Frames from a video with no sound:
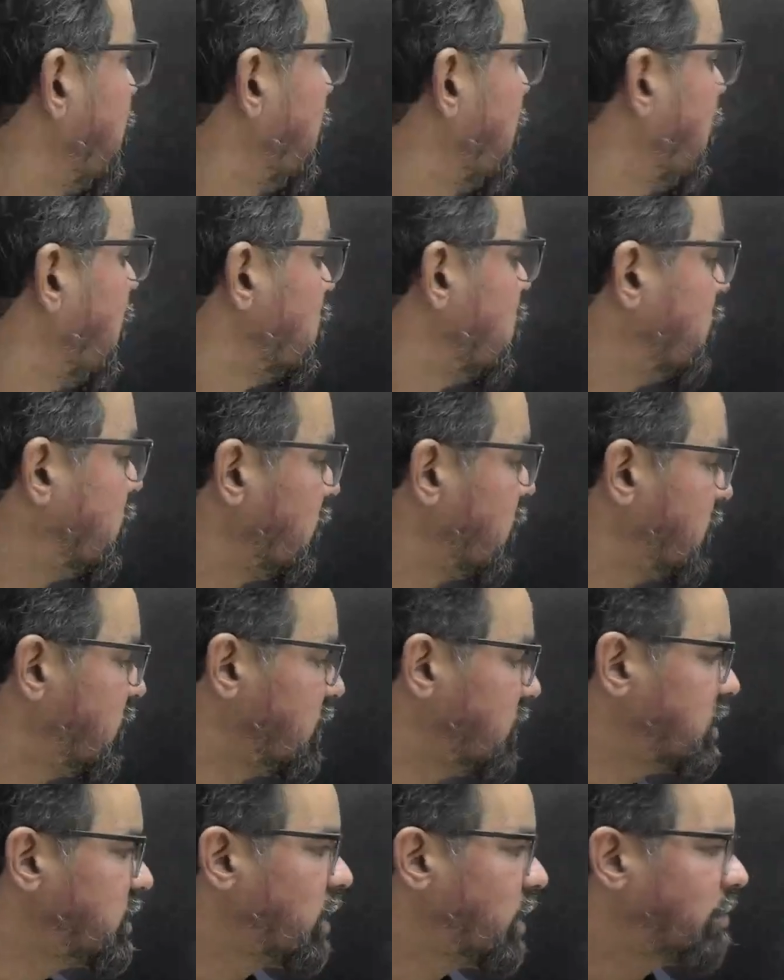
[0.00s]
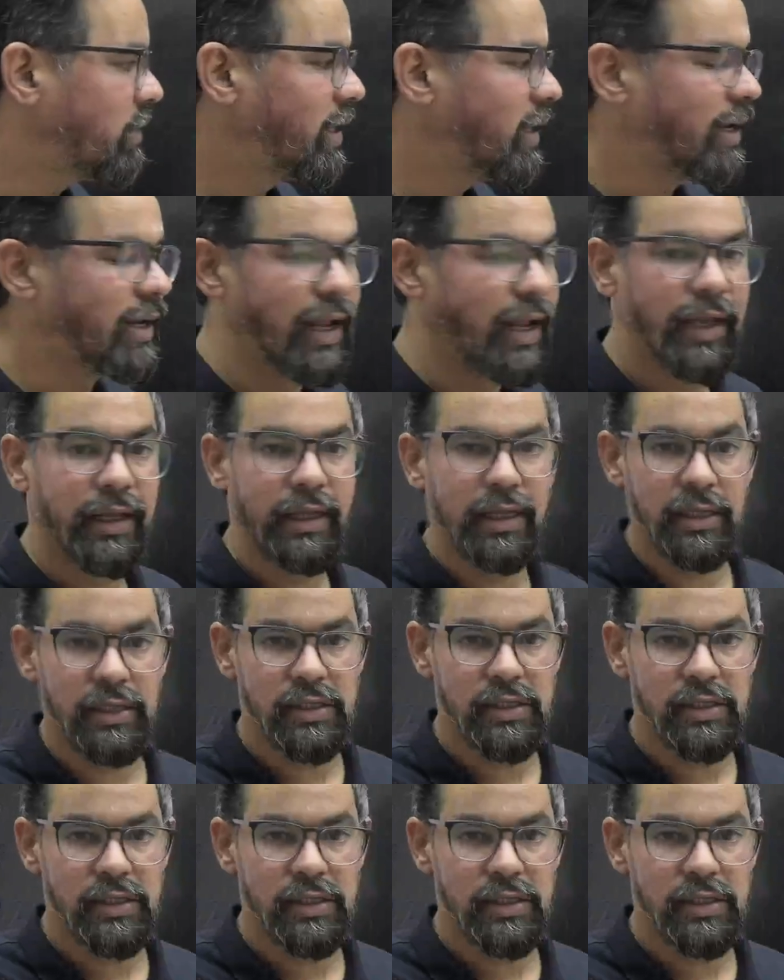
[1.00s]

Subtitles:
So this is something like this.